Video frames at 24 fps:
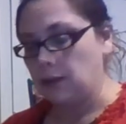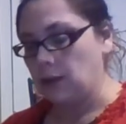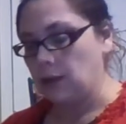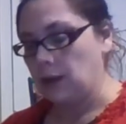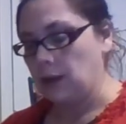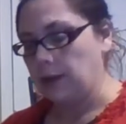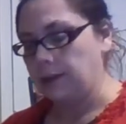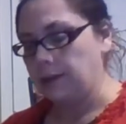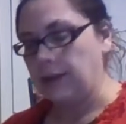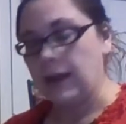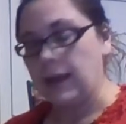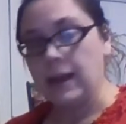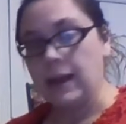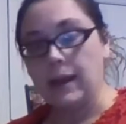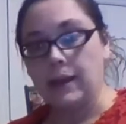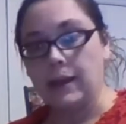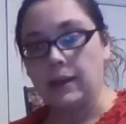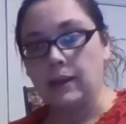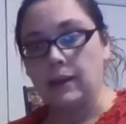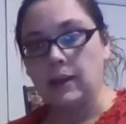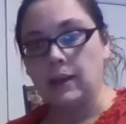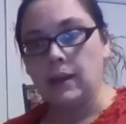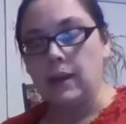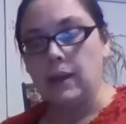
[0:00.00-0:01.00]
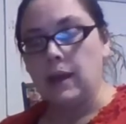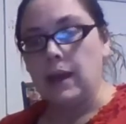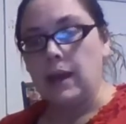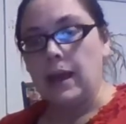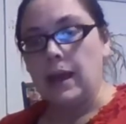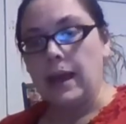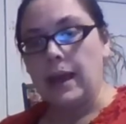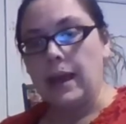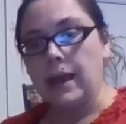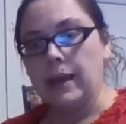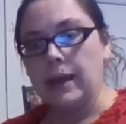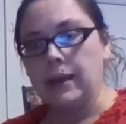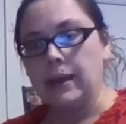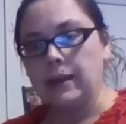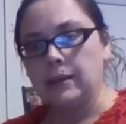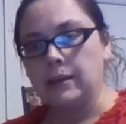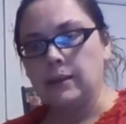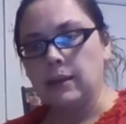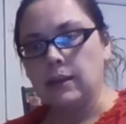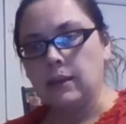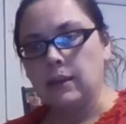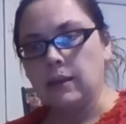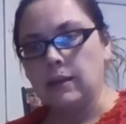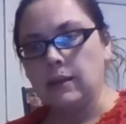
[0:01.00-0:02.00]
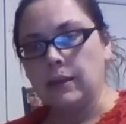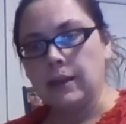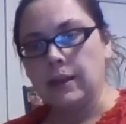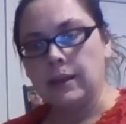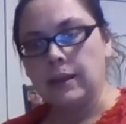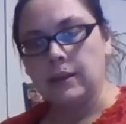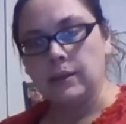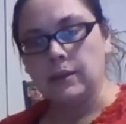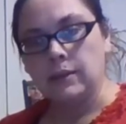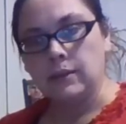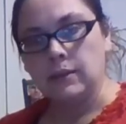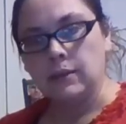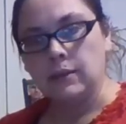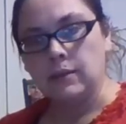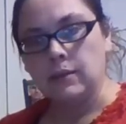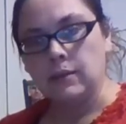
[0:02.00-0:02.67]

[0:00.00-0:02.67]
on the egg and then